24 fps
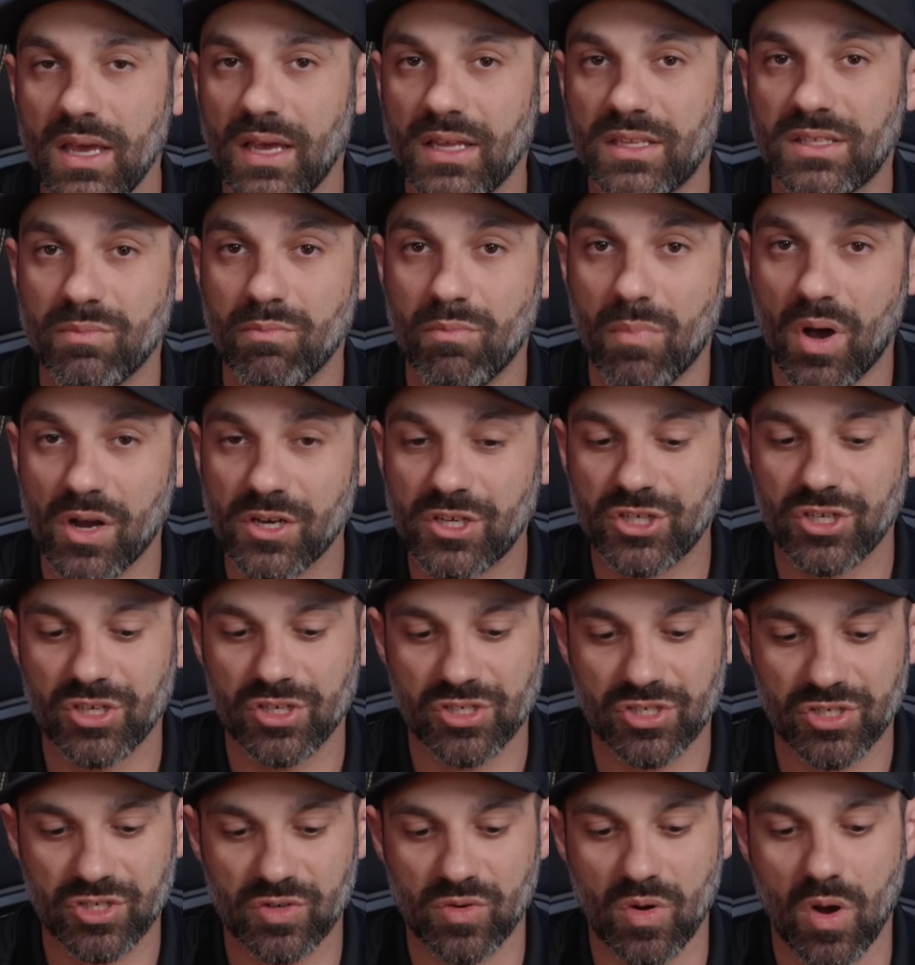It's much
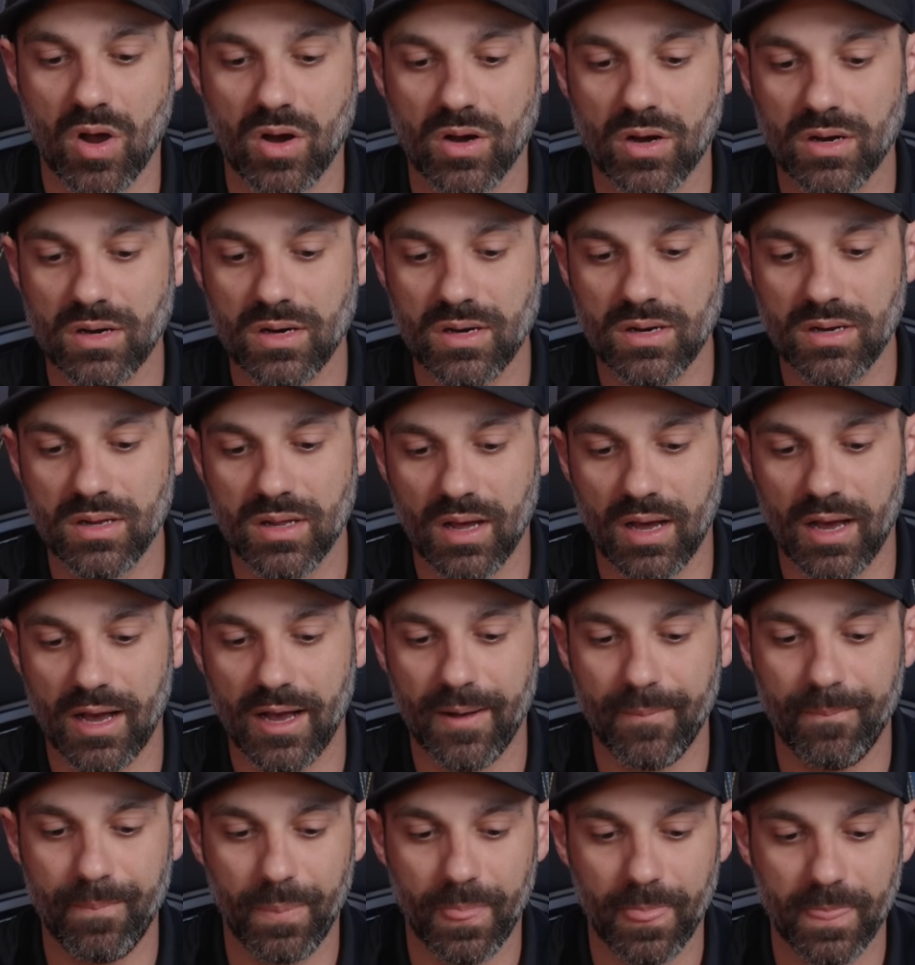stronger,
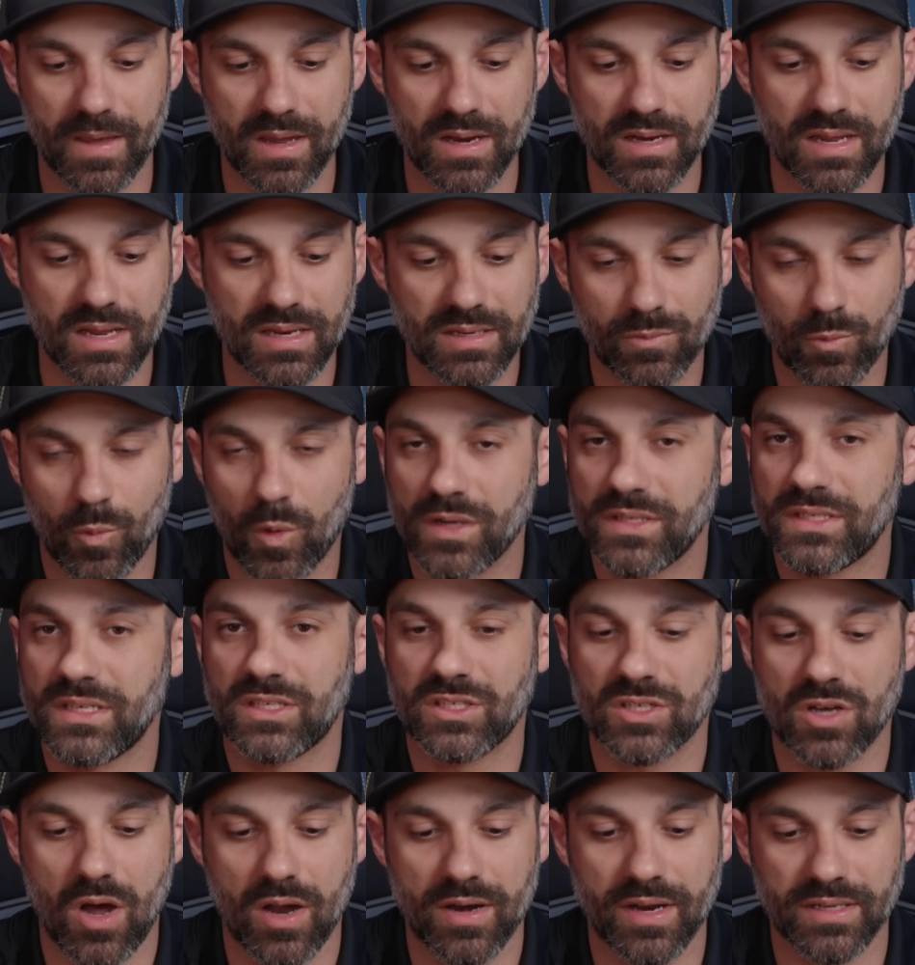um, and it, once
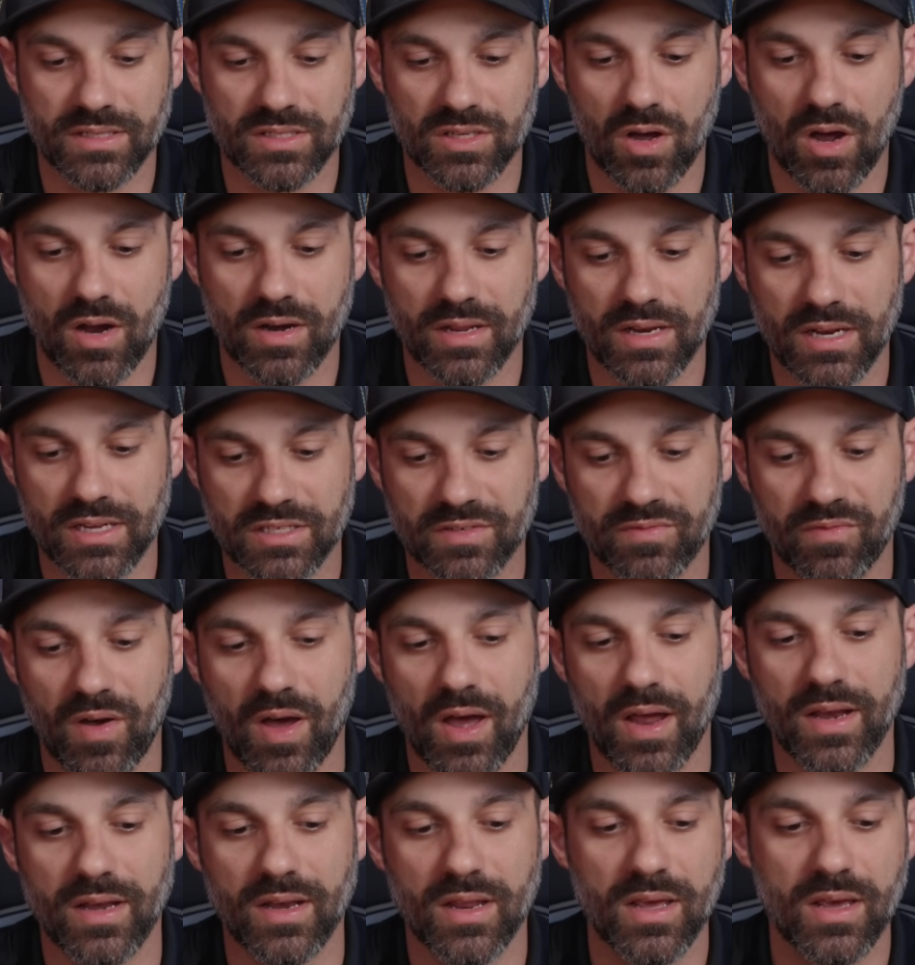it's on, it's on and it's
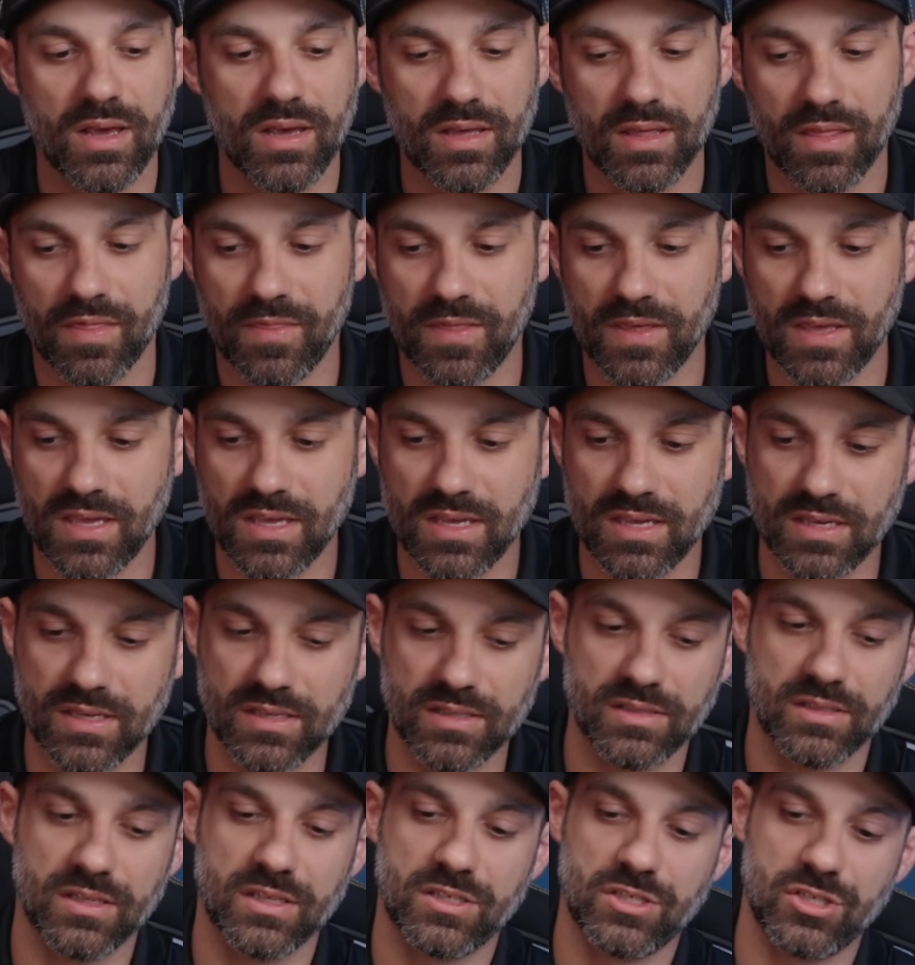fine. The
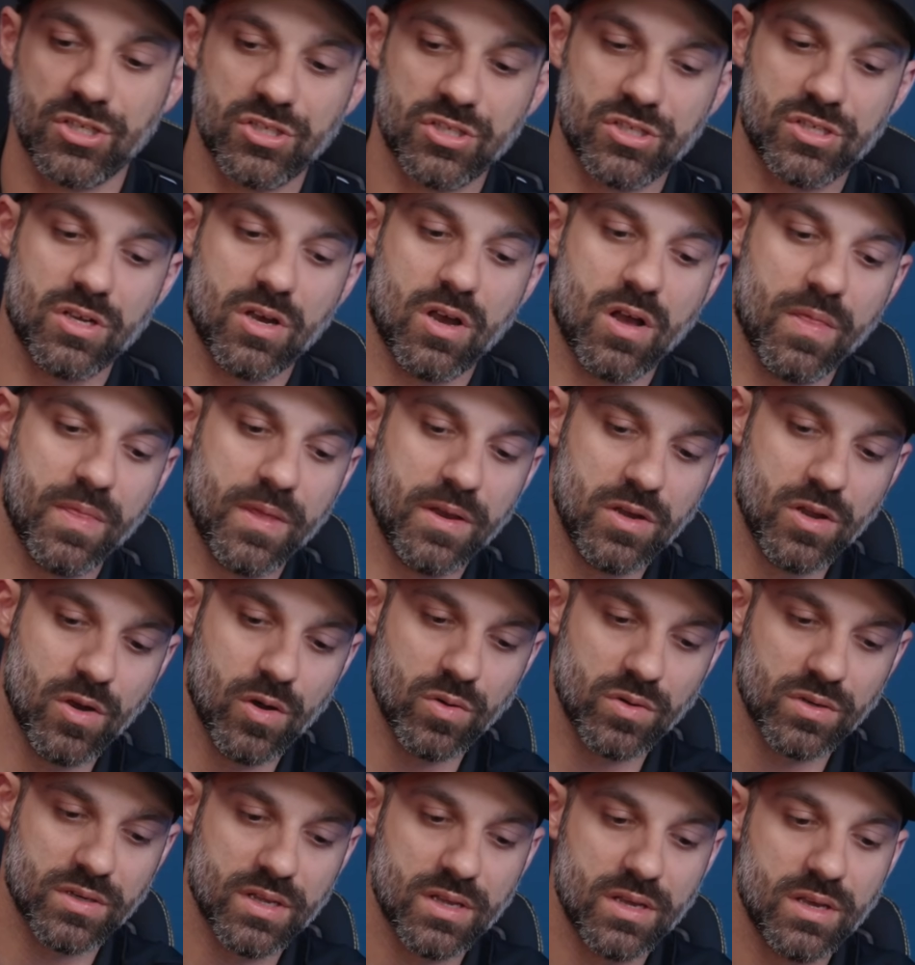Let's just, on the
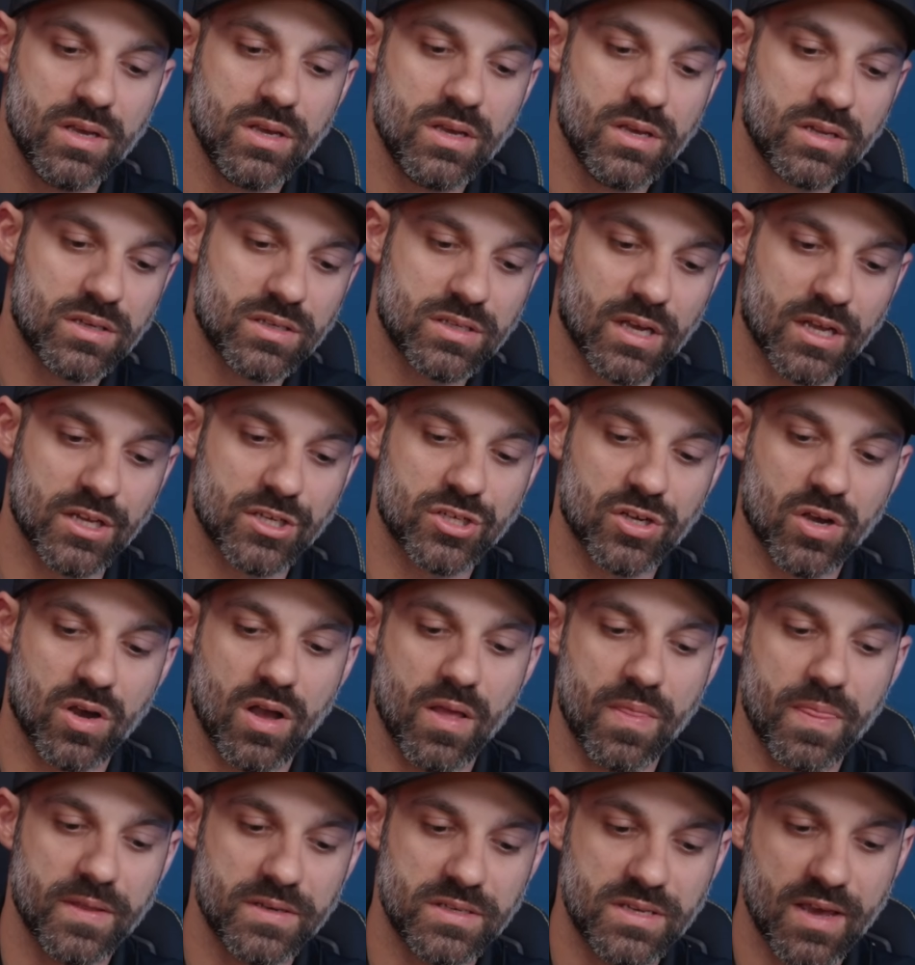note, touch
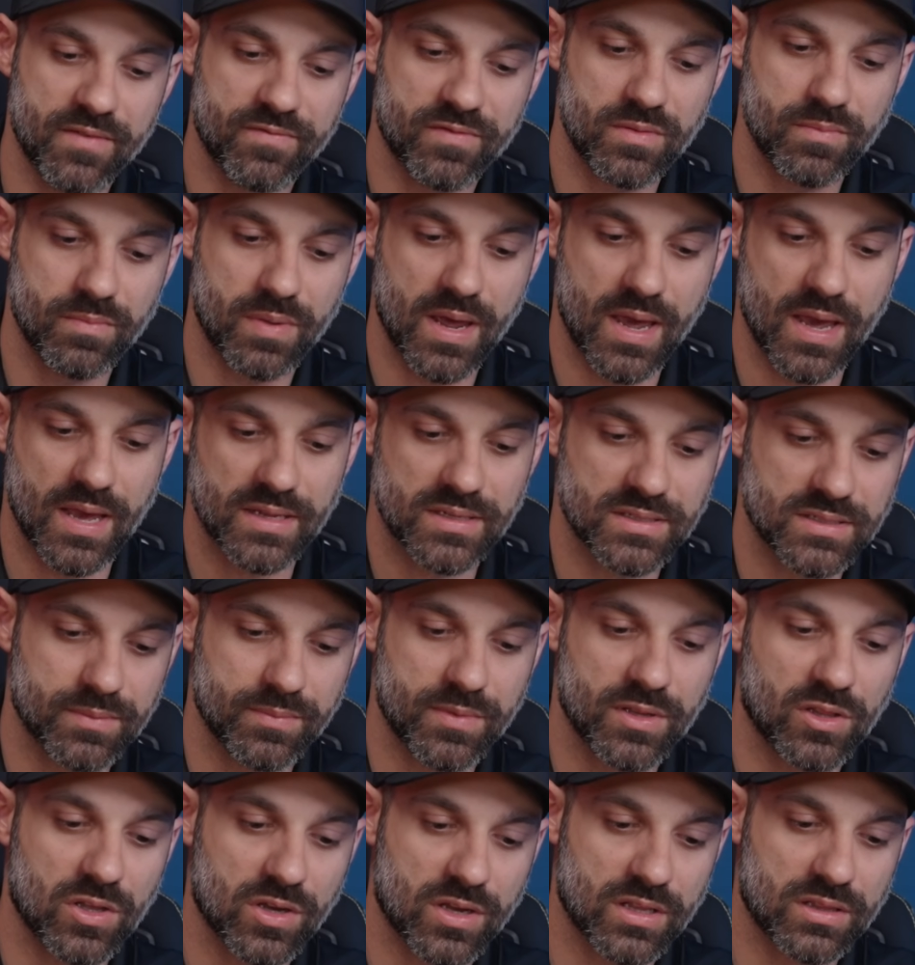on the deafen pads. Let
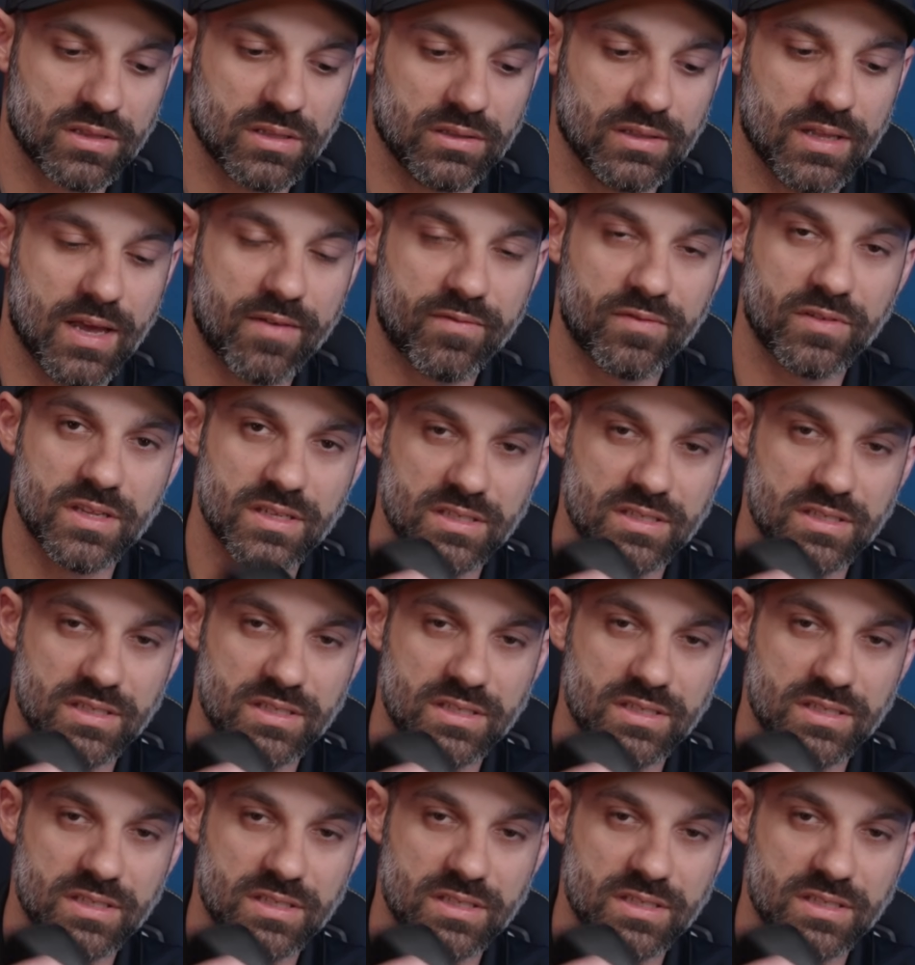me look at the left.